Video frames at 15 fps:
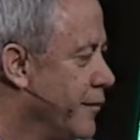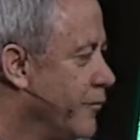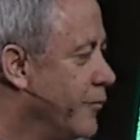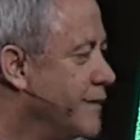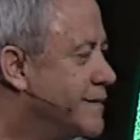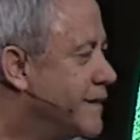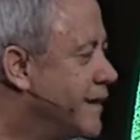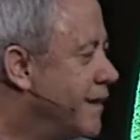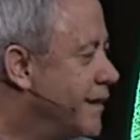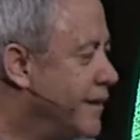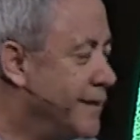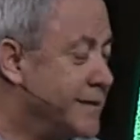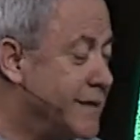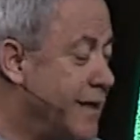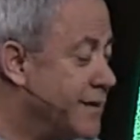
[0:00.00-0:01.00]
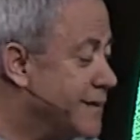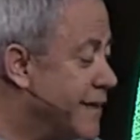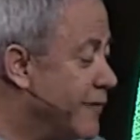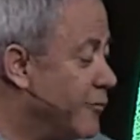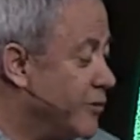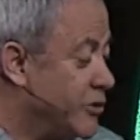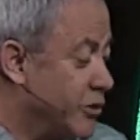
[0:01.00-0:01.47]
Once again, he's not
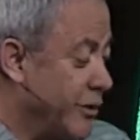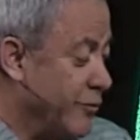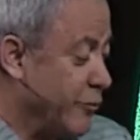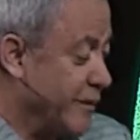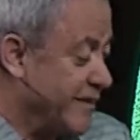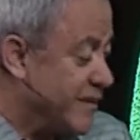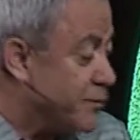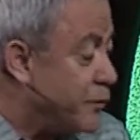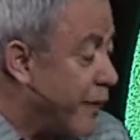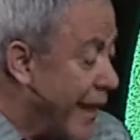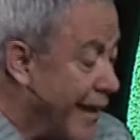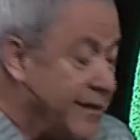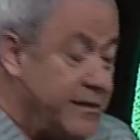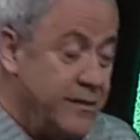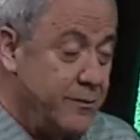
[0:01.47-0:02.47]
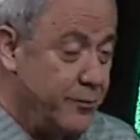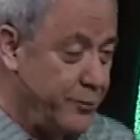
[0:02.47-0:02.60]
saying we shouldn't respect